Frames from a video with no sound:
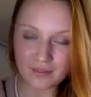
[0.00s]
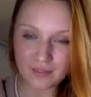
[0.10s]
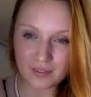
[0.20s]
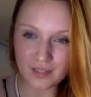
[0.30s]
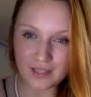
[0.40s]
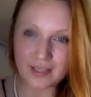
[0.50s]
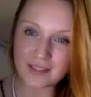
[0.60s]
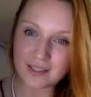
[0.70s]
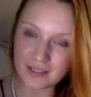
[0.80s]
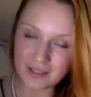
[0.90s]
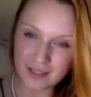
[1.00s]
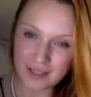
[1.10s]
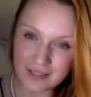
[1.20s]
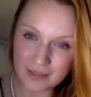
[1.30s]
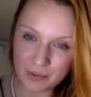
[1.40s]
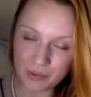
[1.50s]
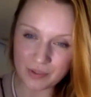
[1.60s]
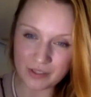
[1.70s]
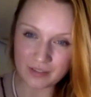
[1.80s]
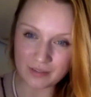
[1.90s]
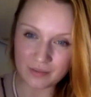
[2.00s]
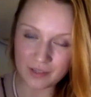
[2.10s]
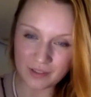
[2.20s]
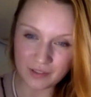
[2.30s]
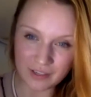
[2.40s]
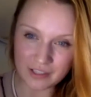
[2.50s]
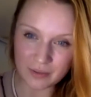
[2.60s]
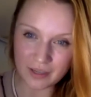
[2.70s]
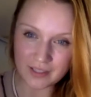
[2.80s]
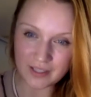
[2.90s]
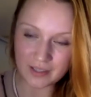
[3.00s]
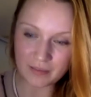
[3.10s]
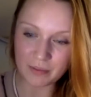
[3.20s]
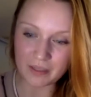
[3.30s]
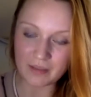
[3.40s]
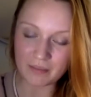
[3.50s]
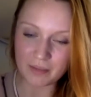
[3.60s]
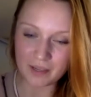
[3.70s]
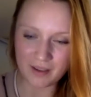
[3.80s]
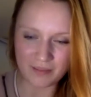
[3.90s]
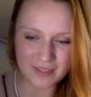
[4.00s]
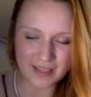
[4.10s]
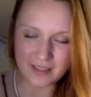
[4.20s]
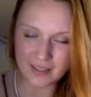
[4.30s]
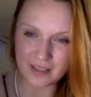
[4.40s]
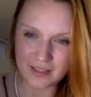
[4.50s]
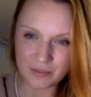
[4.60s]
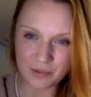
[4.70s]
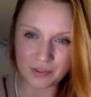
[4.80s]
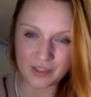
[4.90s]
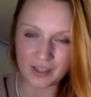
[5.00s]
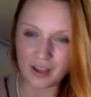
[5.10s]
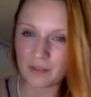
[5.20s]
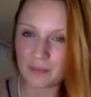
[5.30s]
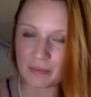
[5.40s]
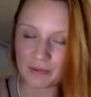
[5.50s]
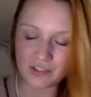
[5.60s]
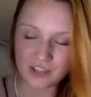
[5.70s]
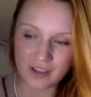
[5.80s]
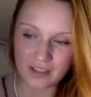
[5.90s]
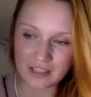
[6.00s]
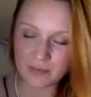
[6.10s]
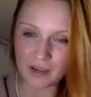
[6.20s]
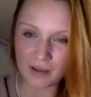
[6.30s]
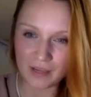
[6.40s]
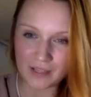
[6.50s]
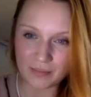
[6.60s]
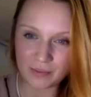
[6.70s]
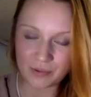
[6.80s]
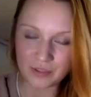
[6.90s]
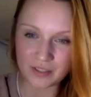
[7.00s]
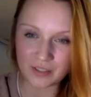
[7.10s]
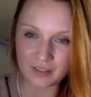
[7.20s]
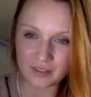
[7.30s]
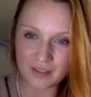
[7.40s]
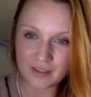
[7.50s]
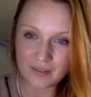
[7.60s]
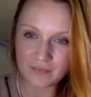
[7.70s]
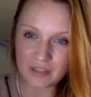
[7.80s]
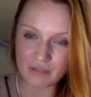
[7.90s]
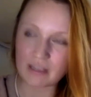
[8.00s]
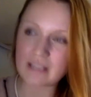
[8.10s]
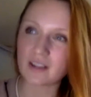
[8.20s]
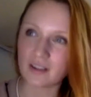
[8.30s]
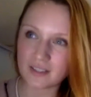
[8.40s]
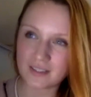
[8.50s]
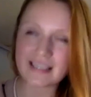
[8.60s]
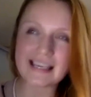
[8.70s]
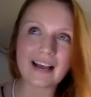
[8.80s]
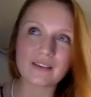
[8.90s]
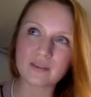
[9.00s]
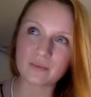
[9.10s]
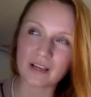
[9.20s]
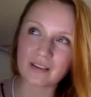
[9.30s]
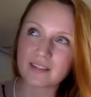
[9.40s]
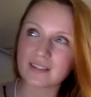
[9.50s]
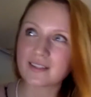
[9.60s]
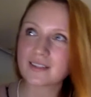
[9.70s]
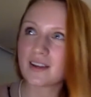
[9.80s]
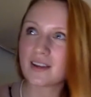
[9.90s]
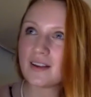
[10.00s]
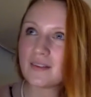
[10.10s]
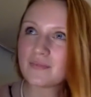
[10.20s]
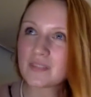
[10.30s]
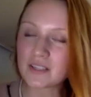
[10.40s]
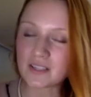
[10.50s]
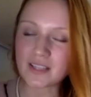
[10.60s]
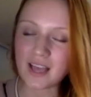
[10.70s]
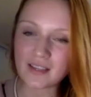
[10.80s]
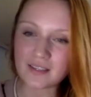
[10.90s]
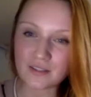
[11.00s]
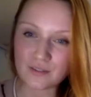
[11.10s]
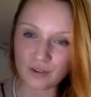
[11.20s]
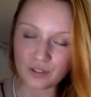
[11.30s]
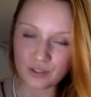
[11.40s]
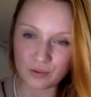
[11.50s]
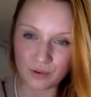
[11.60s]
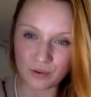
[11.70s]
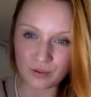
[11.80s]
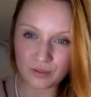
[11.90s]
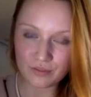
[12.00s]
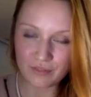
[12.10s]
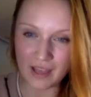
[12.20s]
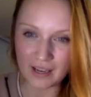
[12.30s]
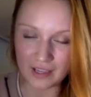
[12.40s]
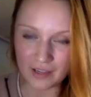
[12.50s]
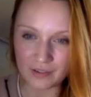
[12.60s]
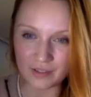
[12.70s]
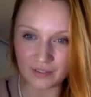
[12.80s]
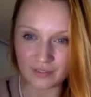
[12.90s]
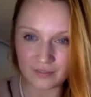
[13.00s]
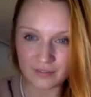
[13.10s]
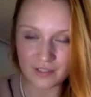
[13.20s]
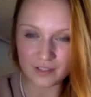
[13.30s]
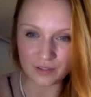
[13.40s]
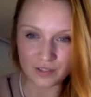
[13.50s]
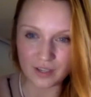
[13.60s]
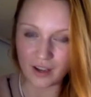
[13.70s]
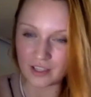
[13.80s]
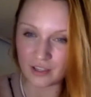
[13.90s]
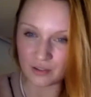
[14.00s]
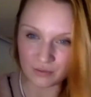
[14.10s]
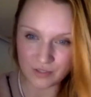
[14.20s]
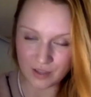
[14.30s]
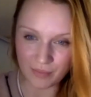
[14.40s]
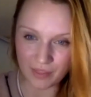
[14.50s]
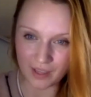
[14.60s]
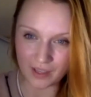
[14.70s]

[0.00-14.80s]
It is important when you're graduating, but it becomes less and less important. Other people's journeys become less important. You really start to see how someone else's success is not your failure and does not deny you something.